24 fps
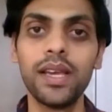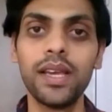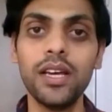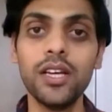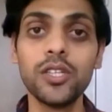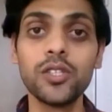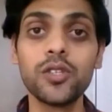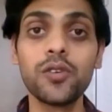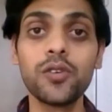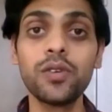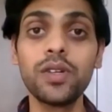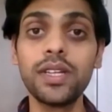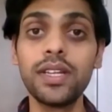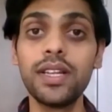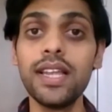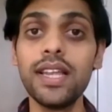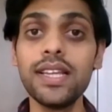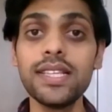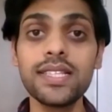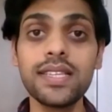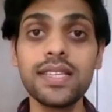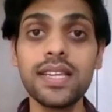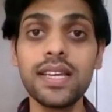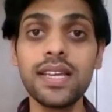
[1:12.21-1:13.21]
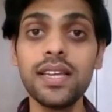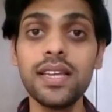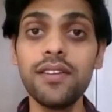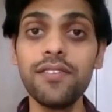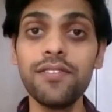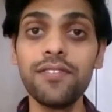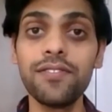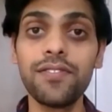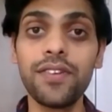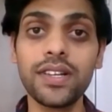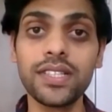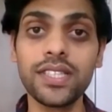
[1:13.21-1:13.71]
So let's take a
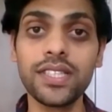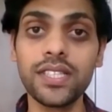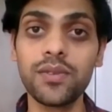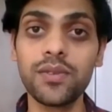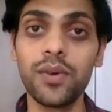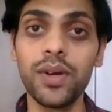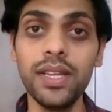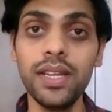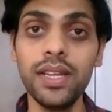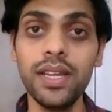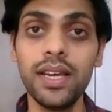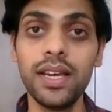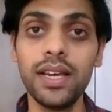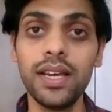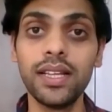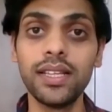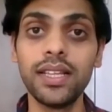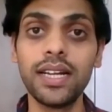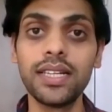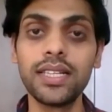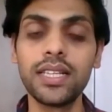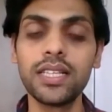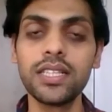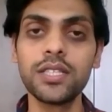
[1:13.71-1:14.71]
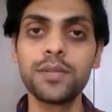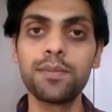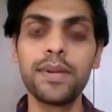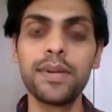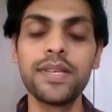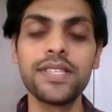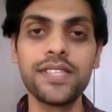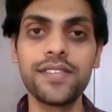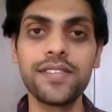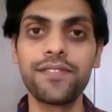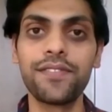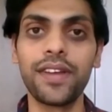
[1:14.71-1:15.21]
first one. That's a
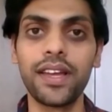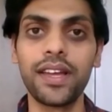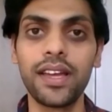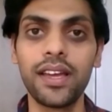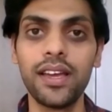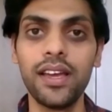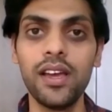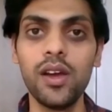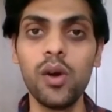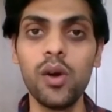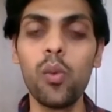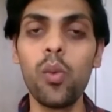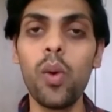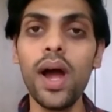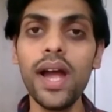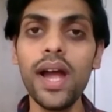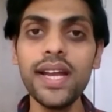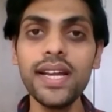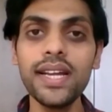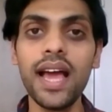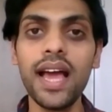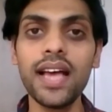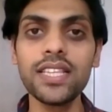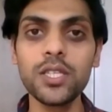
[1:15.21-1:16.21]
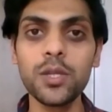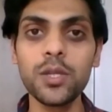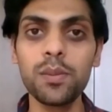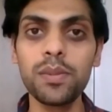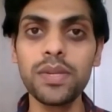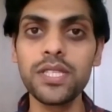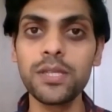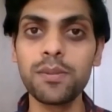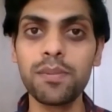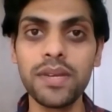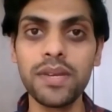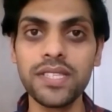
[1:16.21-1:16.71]
specific. Why it has to be
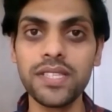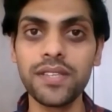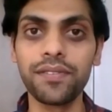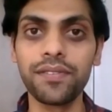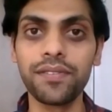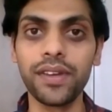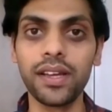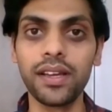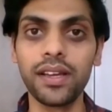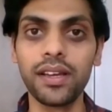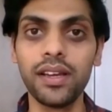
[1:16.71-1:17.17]
specific?